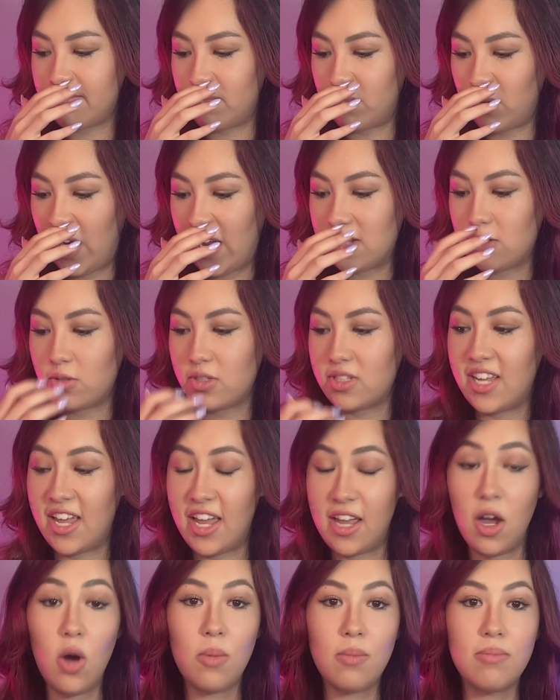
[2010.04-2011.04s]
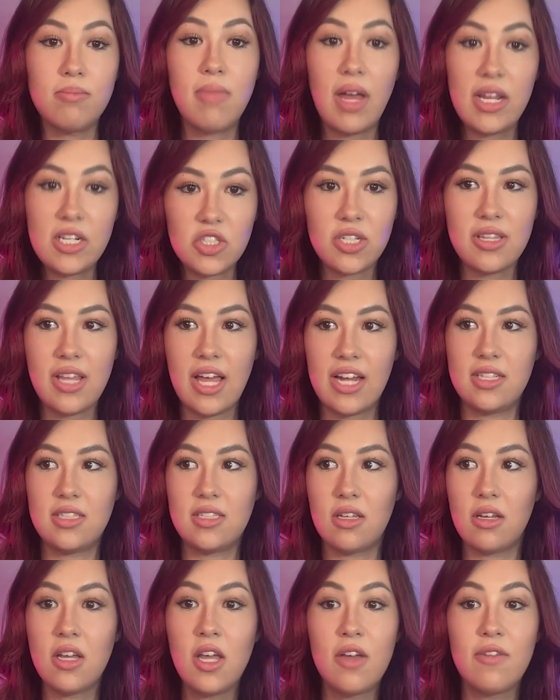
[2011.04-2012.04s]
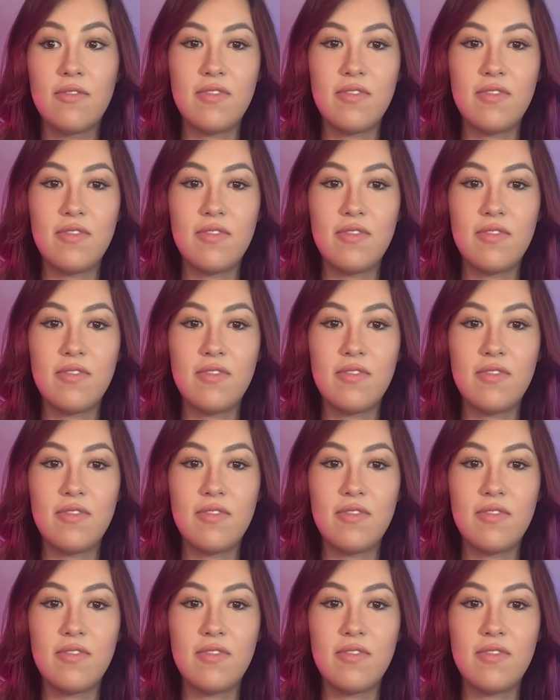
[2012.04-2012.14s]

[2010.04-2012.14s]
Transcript: brands will say, oh, mention that it's a